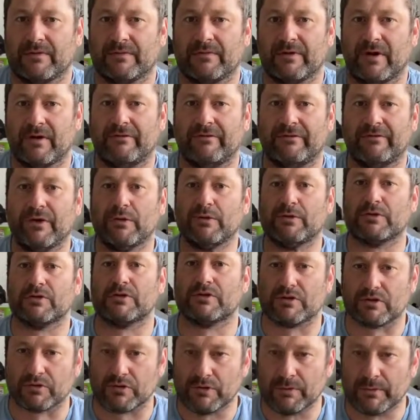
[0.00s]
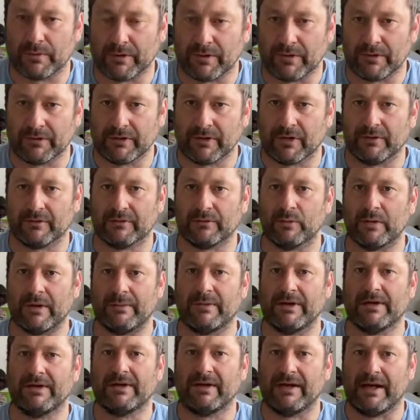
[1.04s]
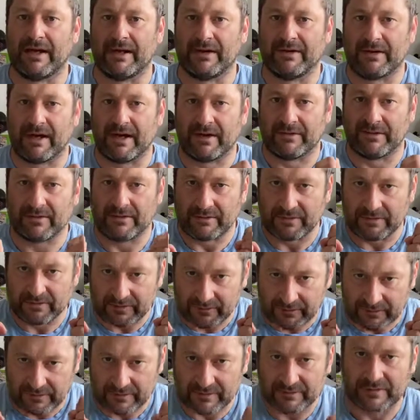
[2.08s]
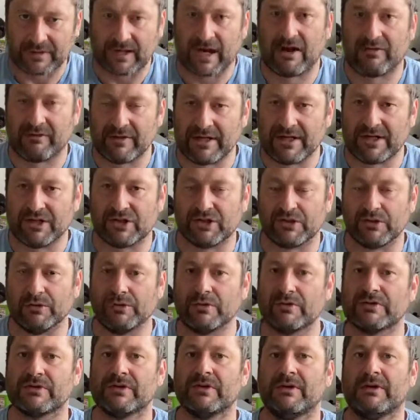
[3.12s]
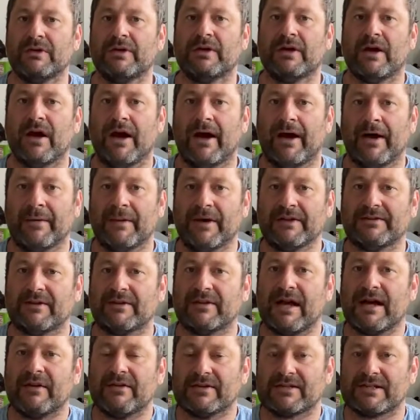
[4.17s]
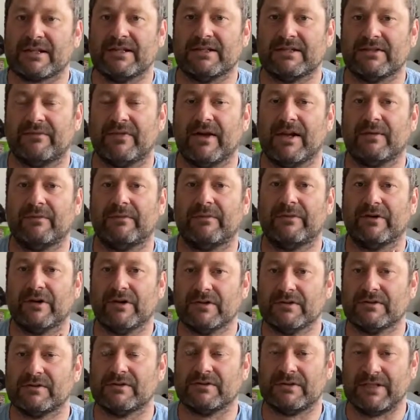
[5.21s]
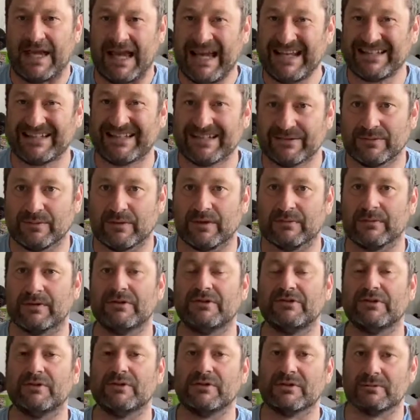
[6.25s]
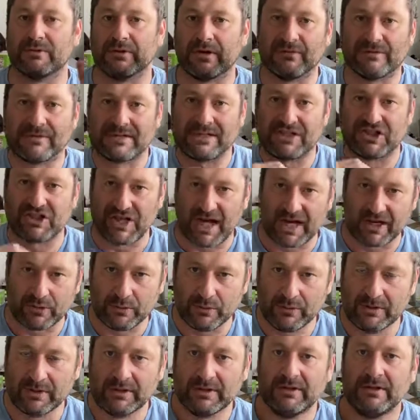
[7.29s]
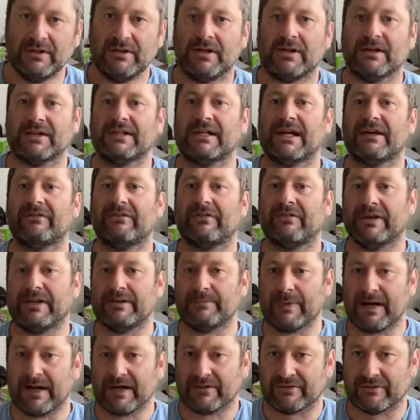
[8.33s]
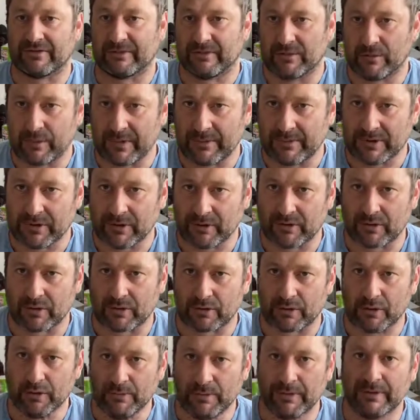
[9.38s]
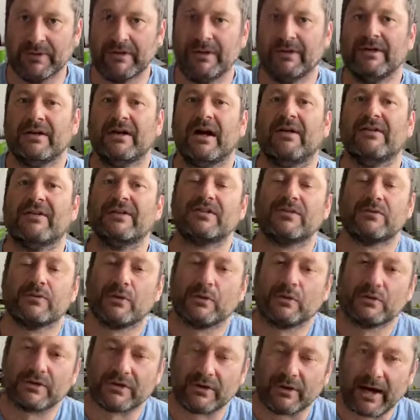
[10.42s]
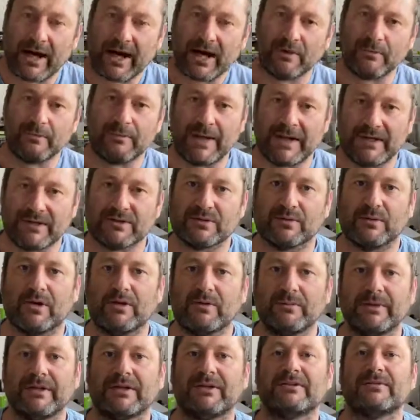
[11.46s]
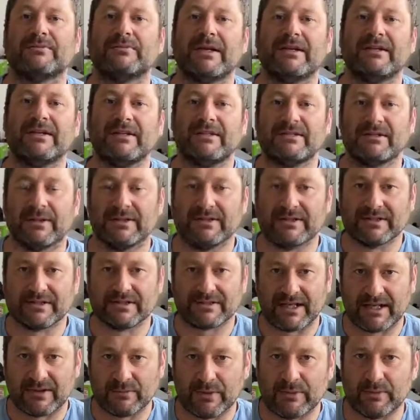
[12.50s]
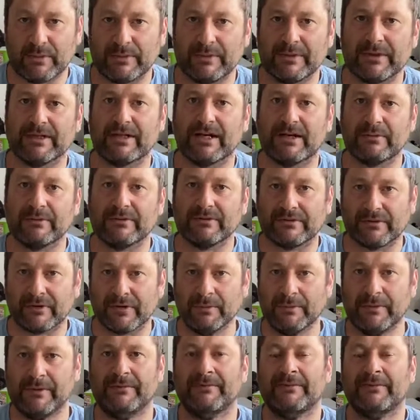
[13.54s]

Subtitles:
focus group on women and current issues. I don't know how that's going to develop first yet. What I'm going to do is I'm going to obviously channel. I'm going to get feedback from the women on the group. And this will also help men as well, because men need to understand where women are coming from.